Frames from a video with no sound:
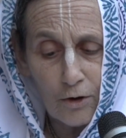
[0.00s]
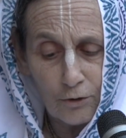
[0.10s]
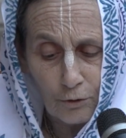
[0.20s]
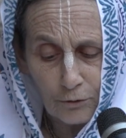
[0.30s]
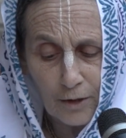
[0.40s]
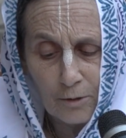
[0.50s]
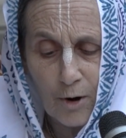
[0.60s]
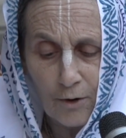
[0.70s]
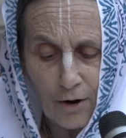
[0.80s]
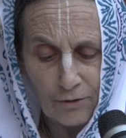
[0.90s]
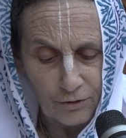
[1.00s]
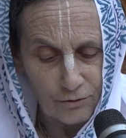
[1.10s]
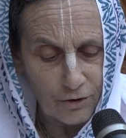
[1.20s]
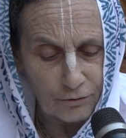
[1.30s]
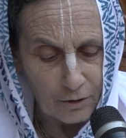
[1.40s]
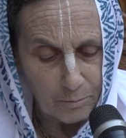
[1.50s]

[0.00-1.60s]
So Nanda Maharaj had just